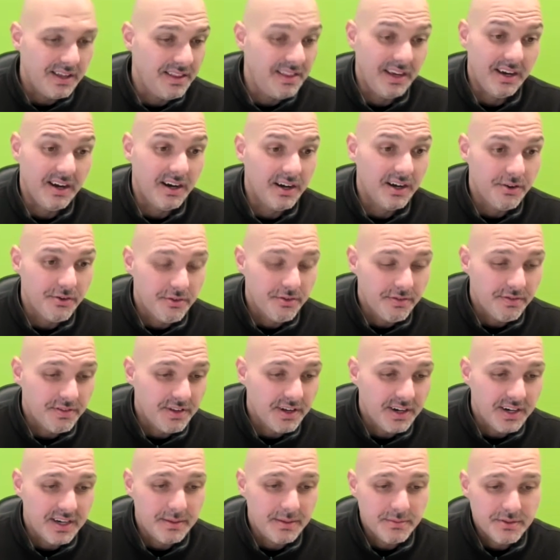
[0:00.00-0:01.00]
think, hundreds of
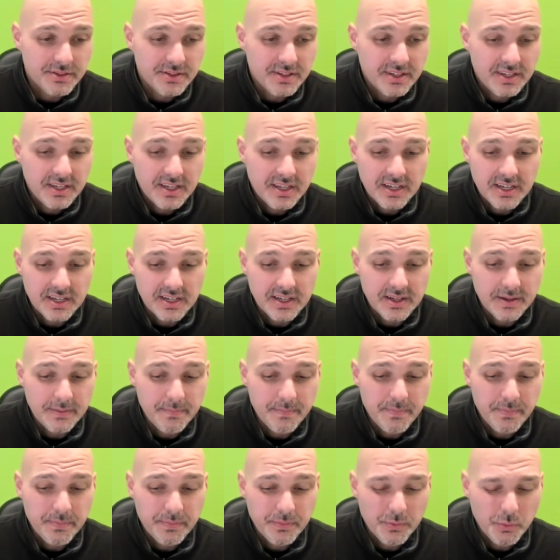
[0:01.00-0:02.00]
times.
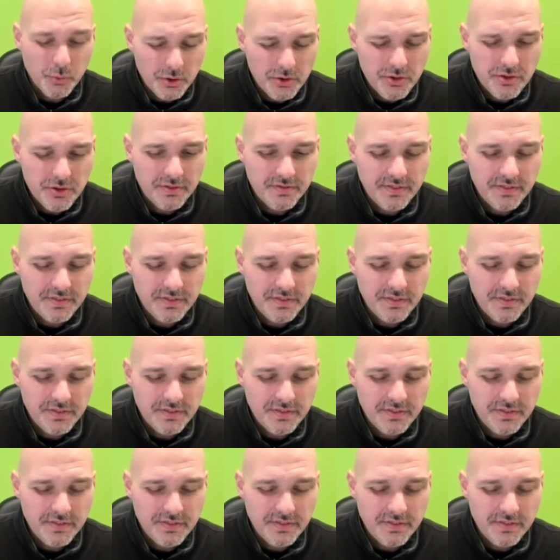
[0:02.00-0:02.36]
Worst